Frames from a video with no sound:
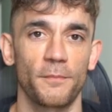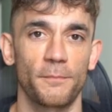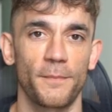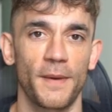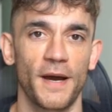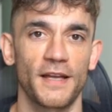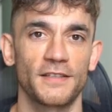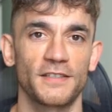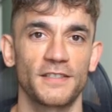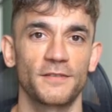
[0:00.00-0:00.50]
got a
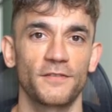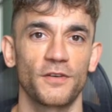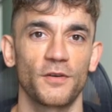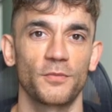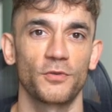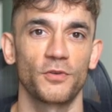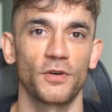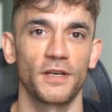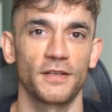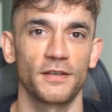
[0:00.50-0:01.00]
massive
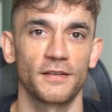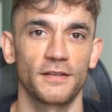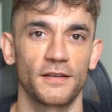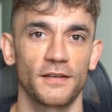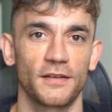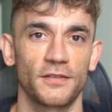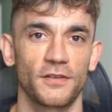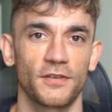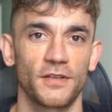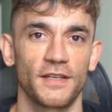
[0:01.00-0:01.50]
upgrade.
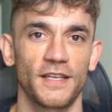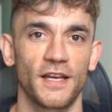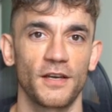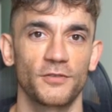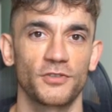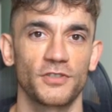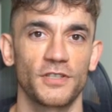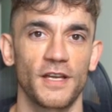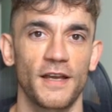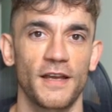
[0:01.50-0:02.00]
You can
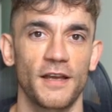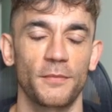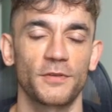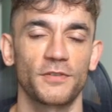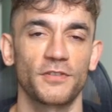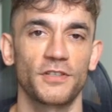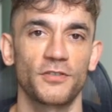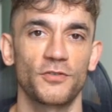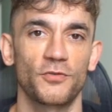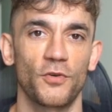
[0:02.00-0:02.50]
now share
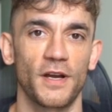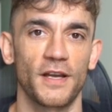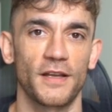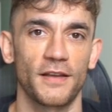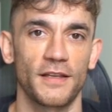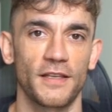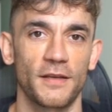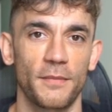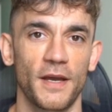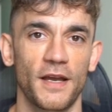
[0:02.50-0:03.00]
images right
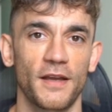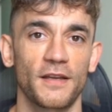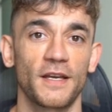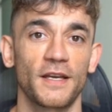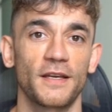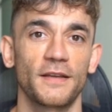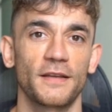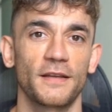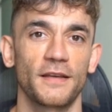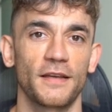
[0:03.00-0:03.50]
in the command
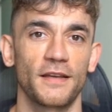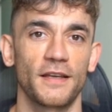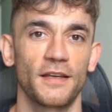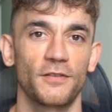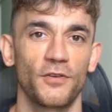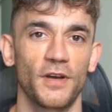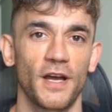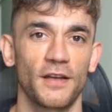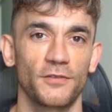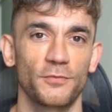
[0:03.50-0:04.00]
line.
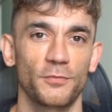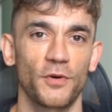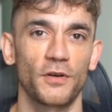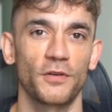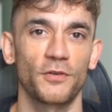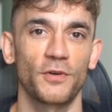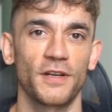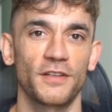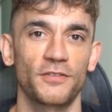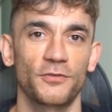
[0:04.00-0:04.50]
It tracks
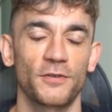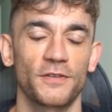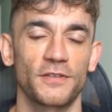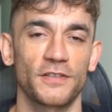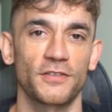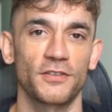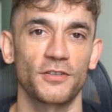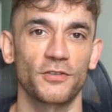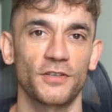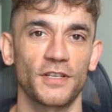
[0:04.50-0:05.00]
progress with
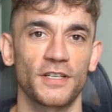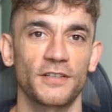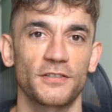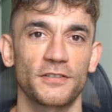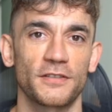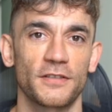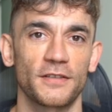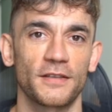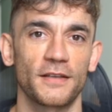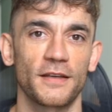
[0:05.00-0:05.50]
to do
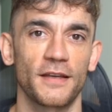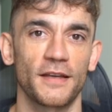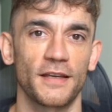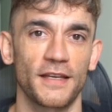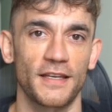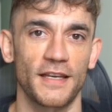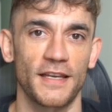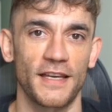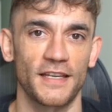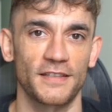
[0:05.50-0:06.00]
lists,
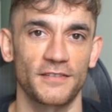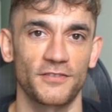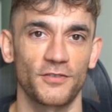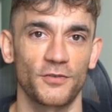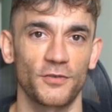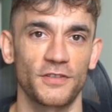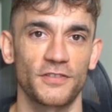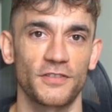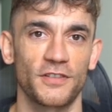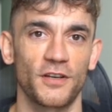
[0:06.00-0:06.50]
it connects
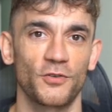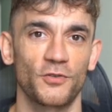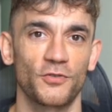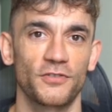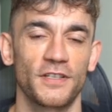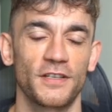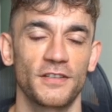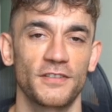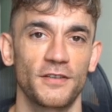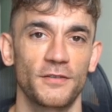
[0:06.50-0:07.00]
to external
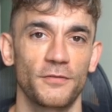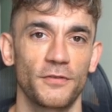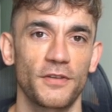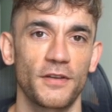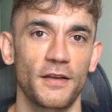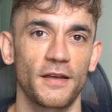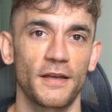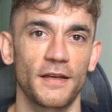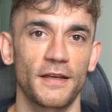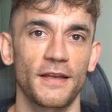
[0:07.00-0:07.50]

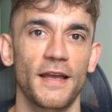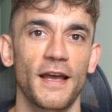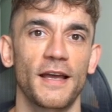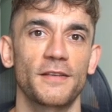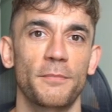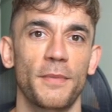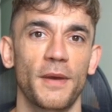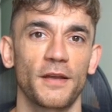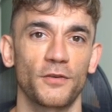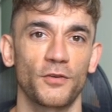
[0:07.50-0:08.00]
systems, it
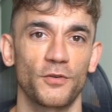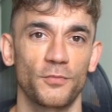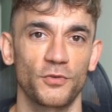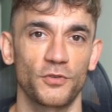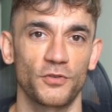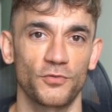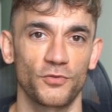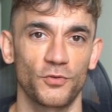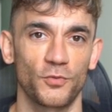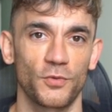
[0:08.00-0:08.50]
has better
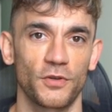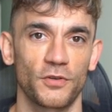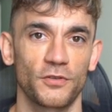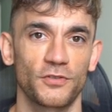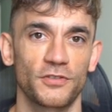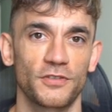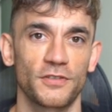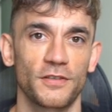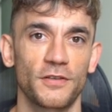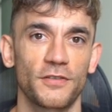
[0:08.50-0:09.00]
approval
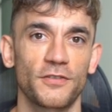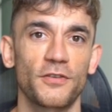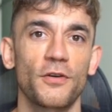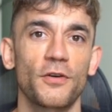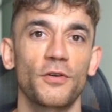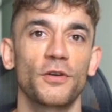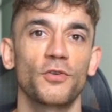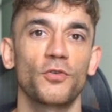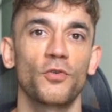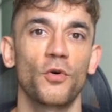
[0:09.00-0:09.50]
modes so
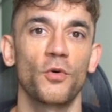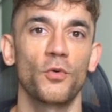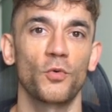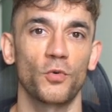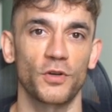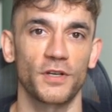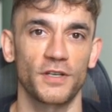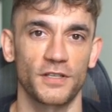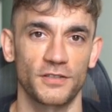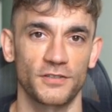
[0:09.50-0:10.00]
you control
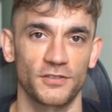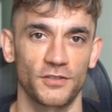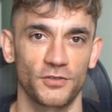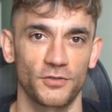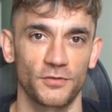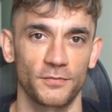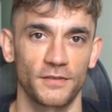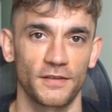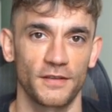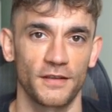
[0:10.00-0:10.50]
what it can
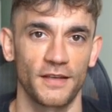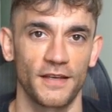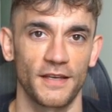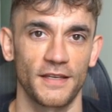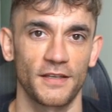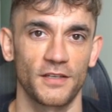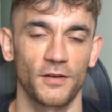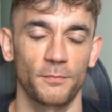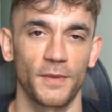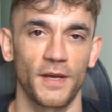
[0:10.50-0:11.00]
do and